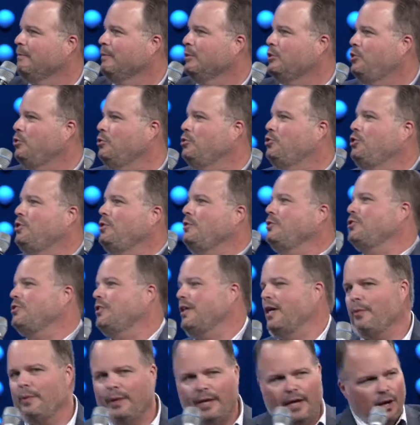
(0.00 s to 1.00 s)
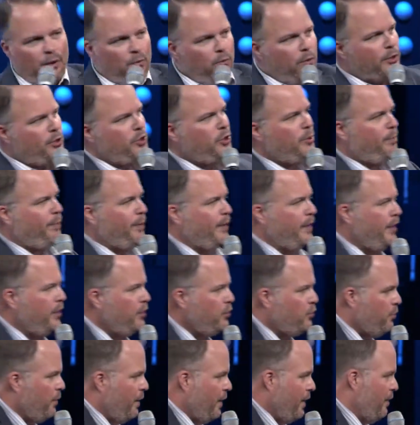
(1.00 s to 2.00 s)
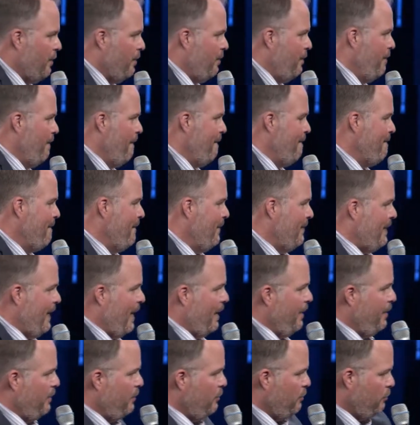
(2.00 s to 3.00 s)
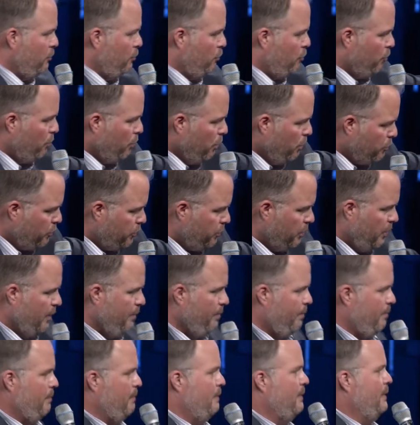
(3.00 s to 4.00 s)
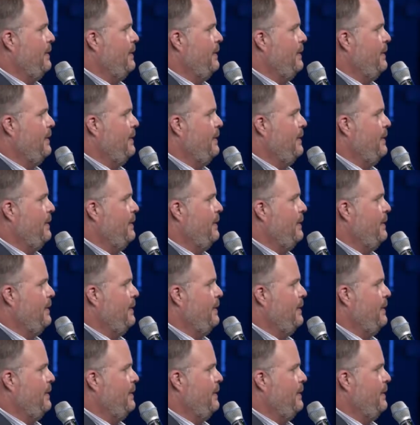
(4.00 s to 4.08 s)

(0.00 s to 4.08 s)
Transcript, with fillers: But you Jews say we got to worship in Israel, down in Jerusalem.